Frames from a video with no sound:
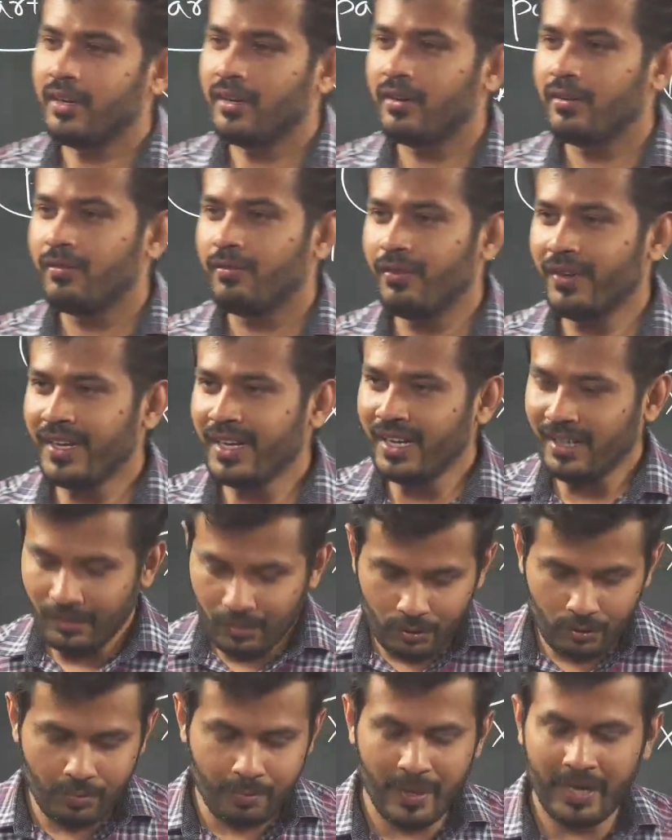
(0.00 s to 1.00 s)
we can
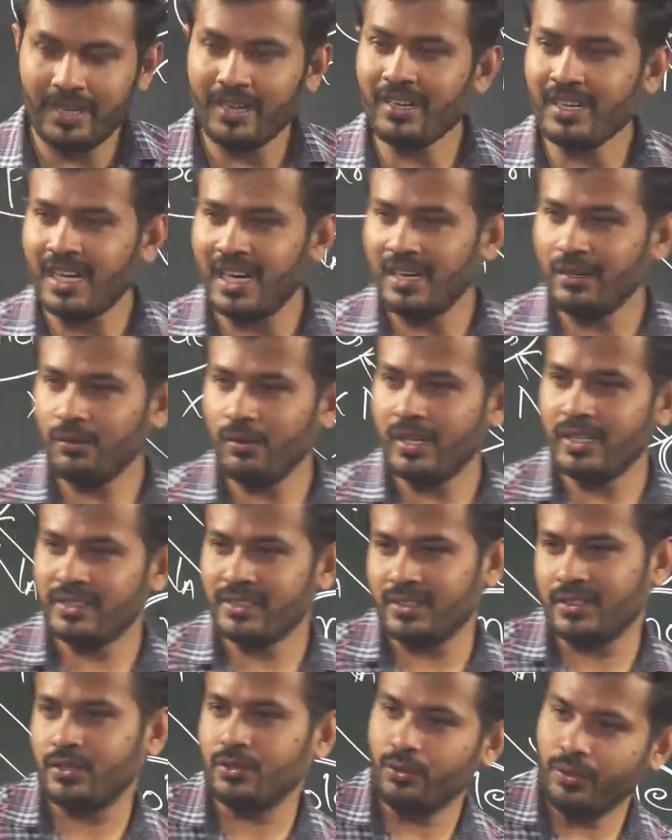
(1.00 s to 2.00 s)
do better
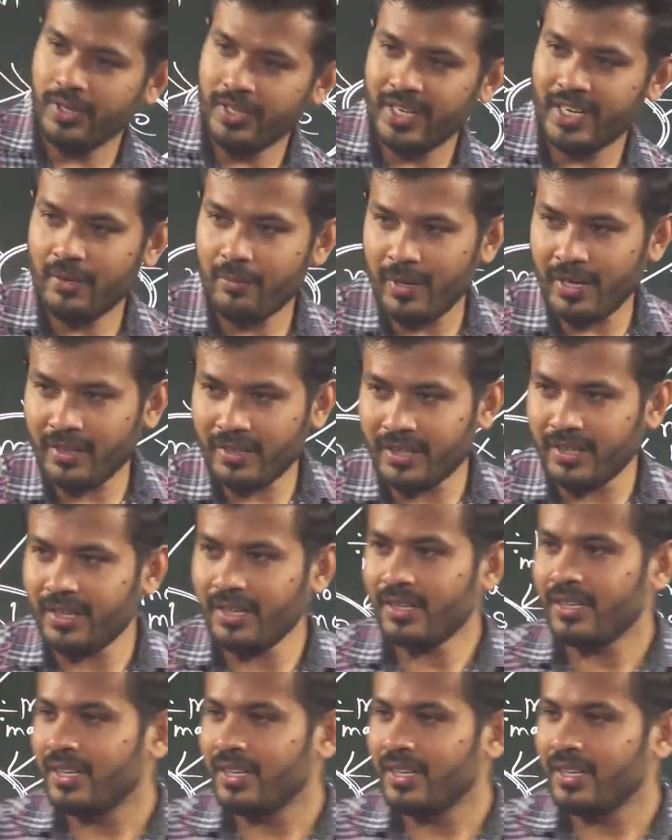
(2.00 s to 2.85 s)
calculations. Unitary method